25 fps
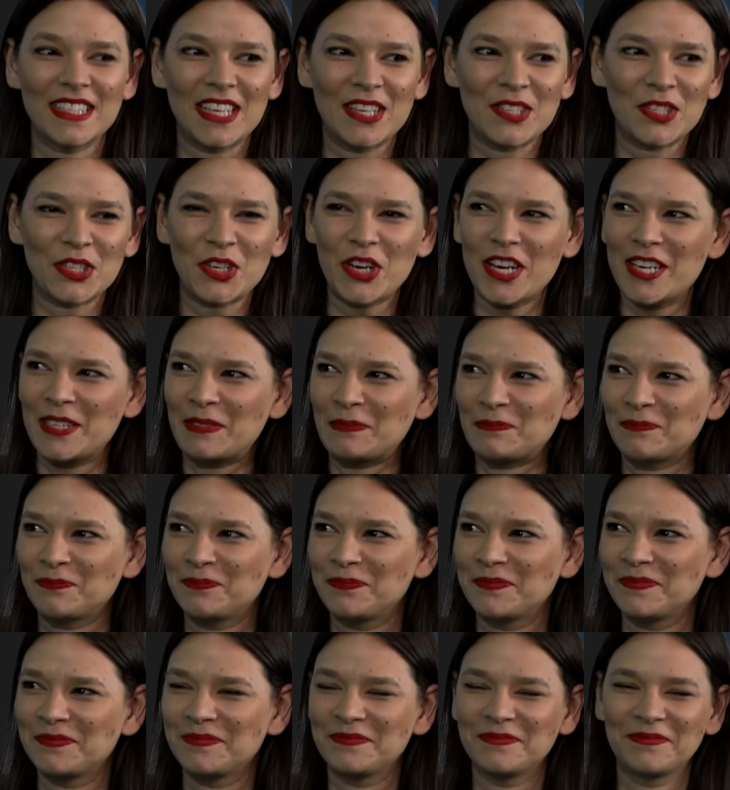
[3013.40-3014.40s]
Sounds great.
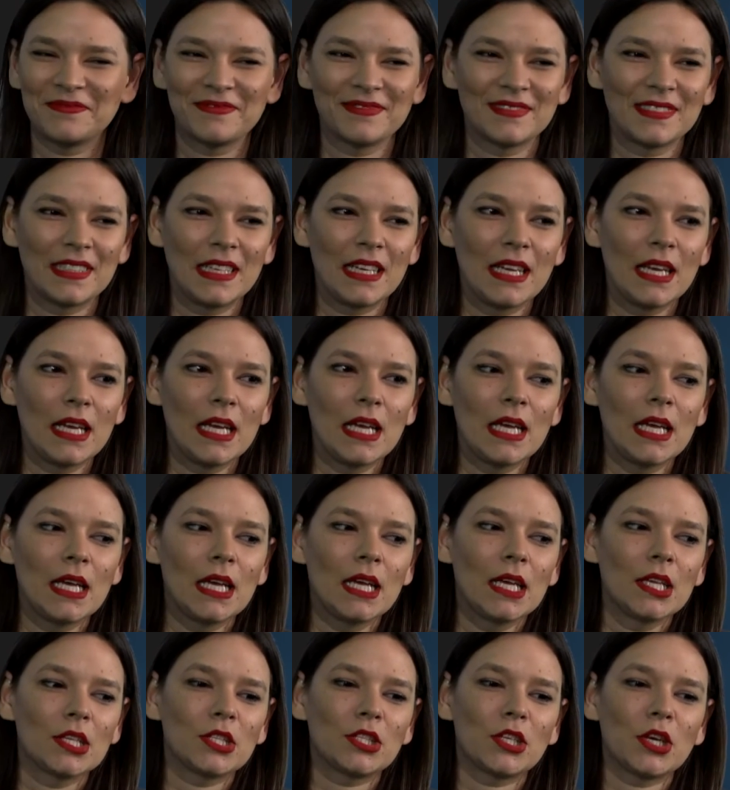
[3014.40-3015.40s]

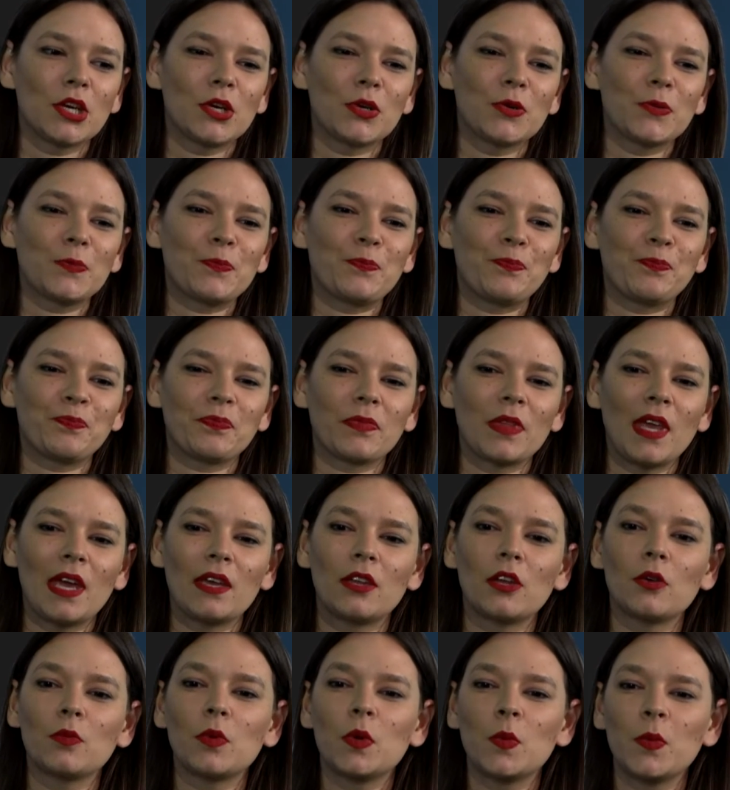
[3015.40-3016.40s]
So,
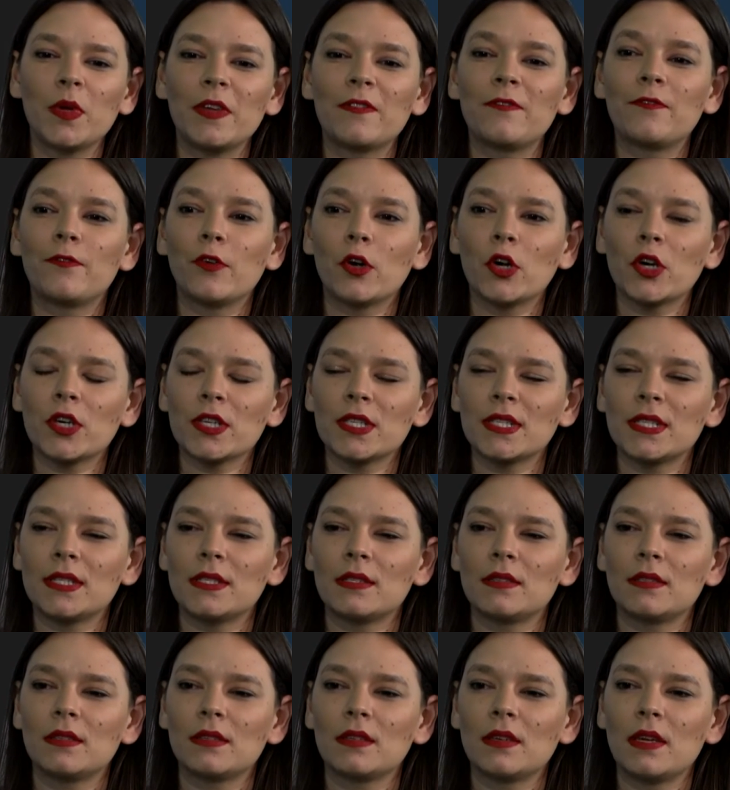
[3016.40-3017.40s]
yeah, when we
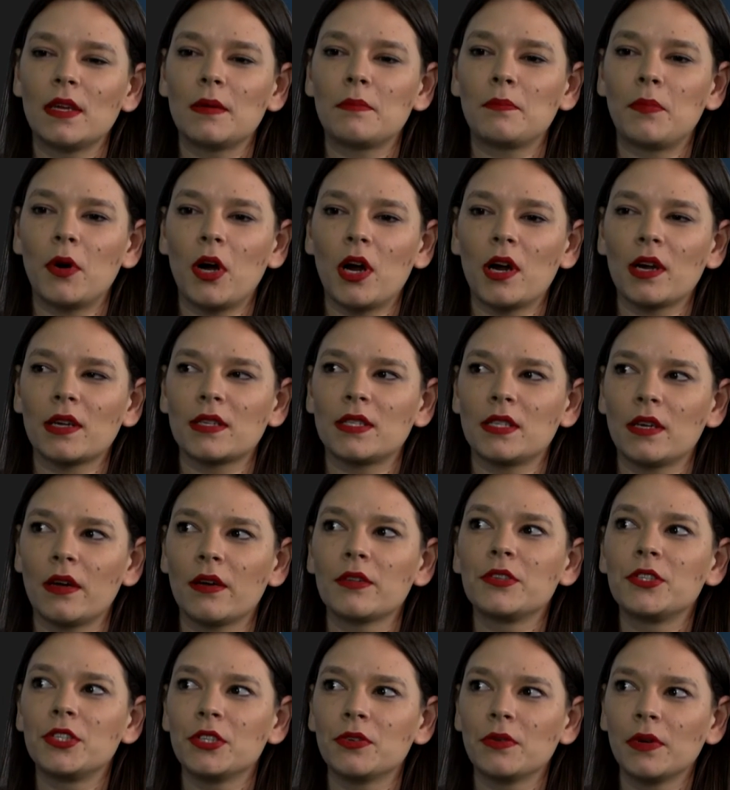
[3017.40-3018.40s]
first embarked
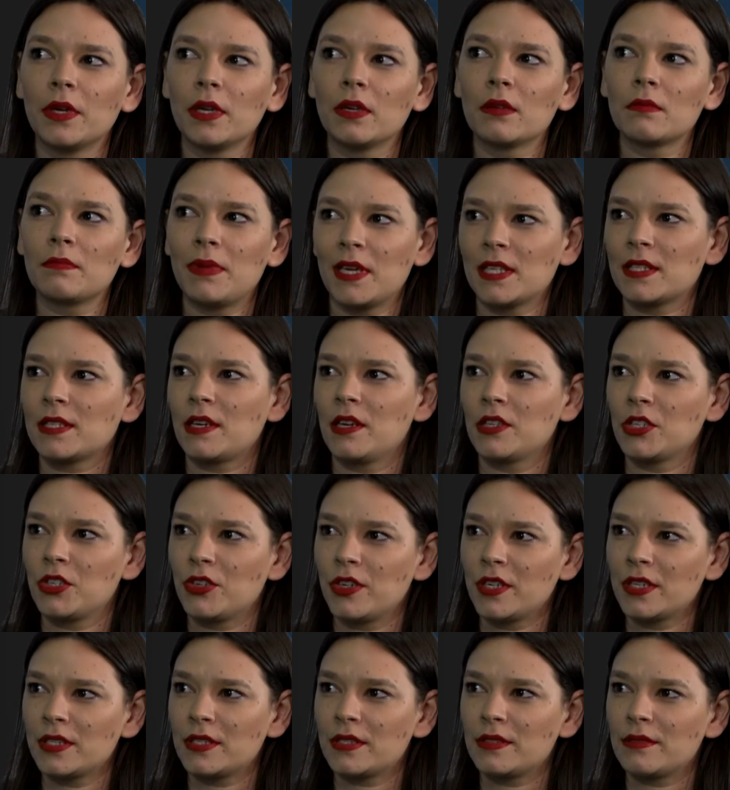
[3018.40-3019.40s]
on doing best
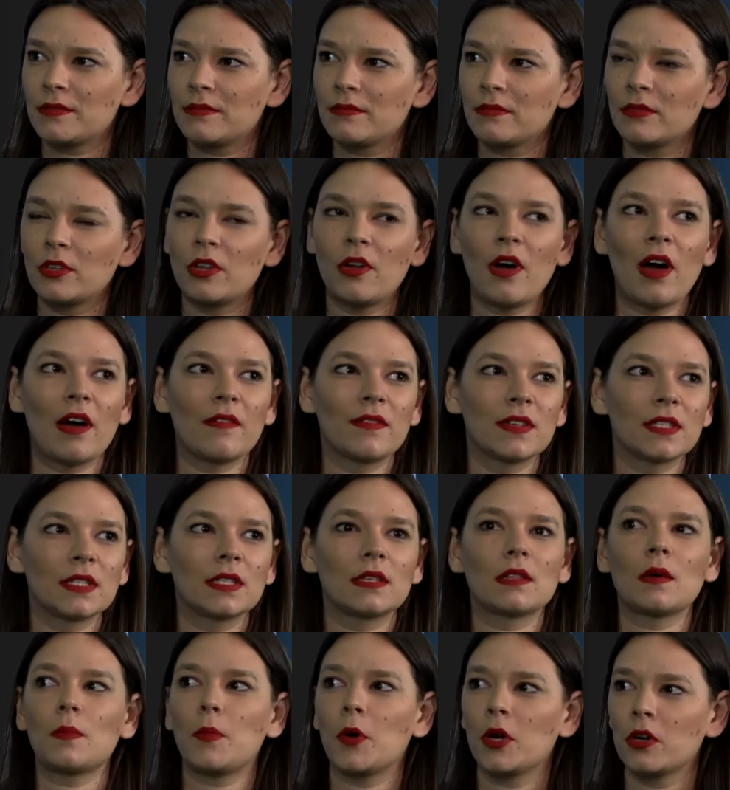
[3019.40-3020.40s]
countries,
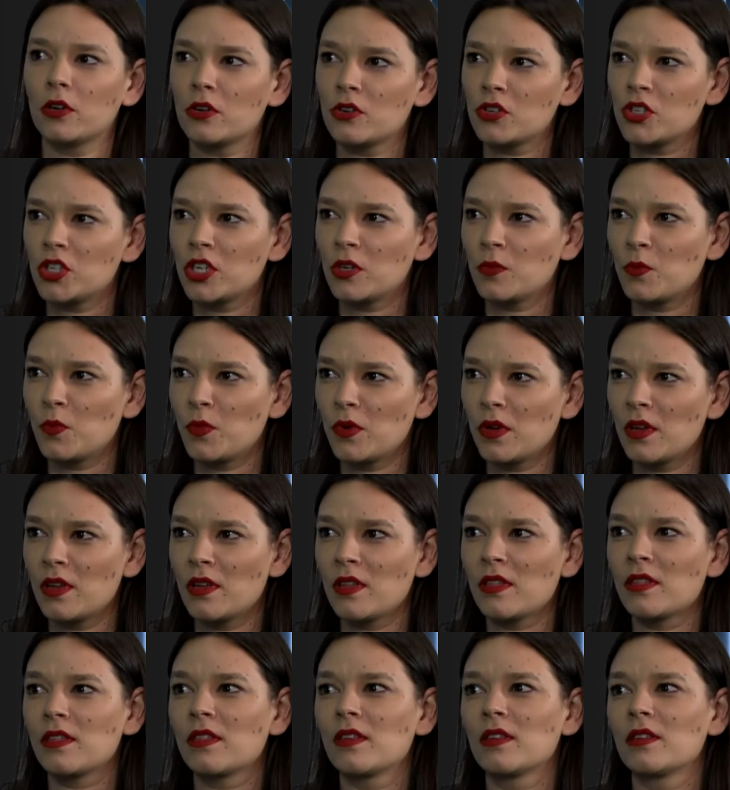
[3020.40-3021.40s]
obviously the partnership
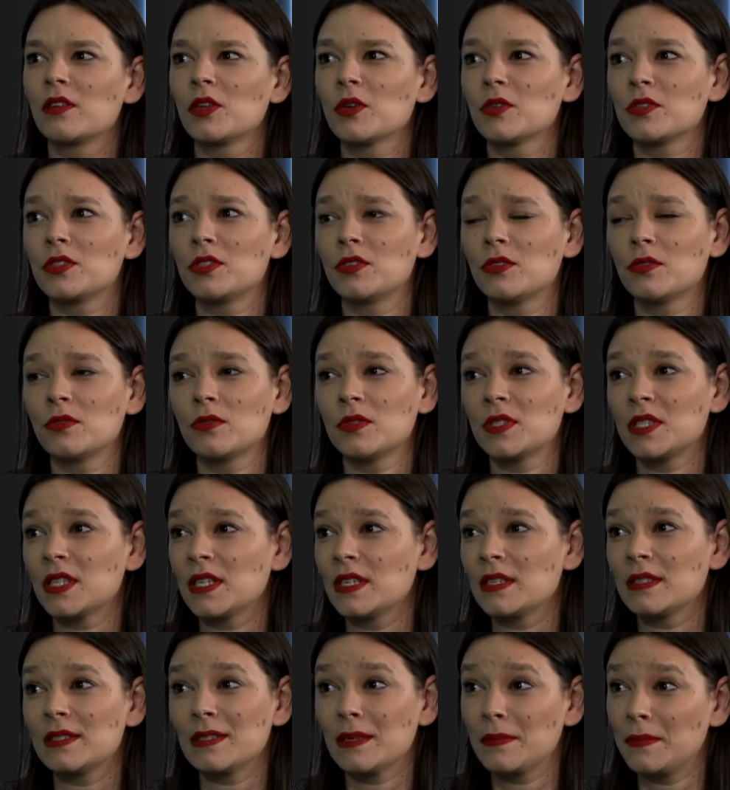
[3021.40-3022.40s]
with US News
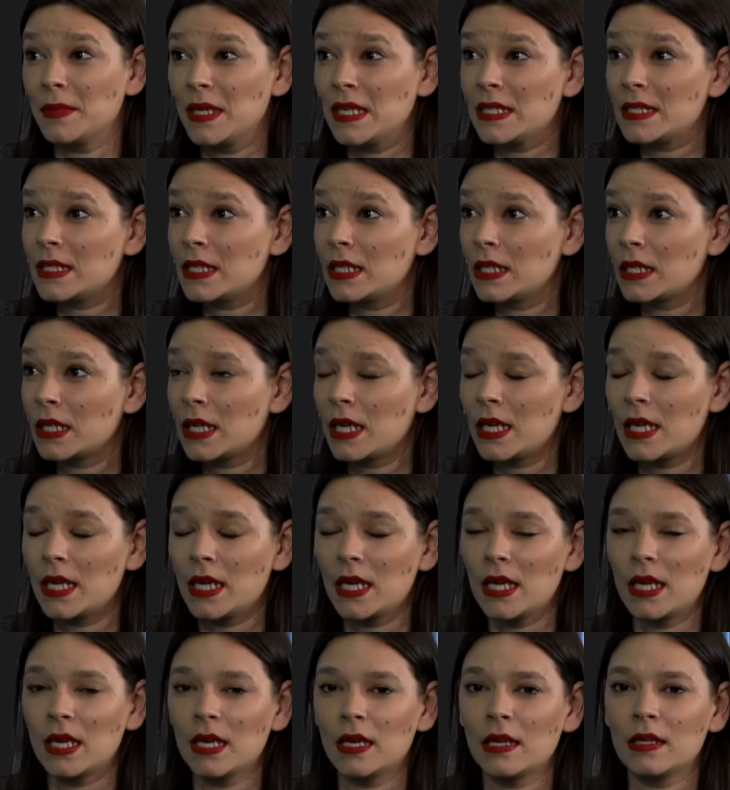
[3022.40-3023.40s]
is amazing,
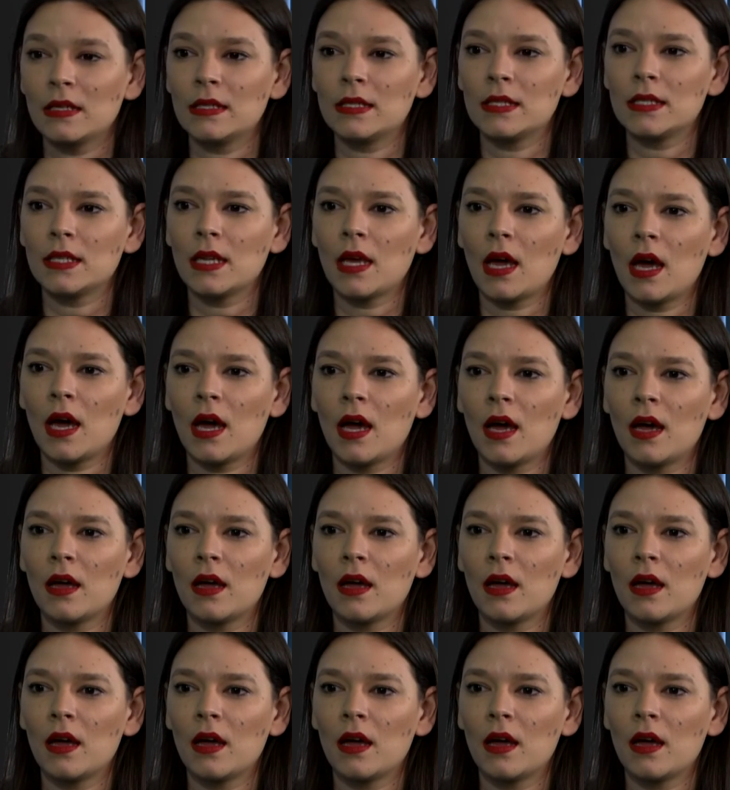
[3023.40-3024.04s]
and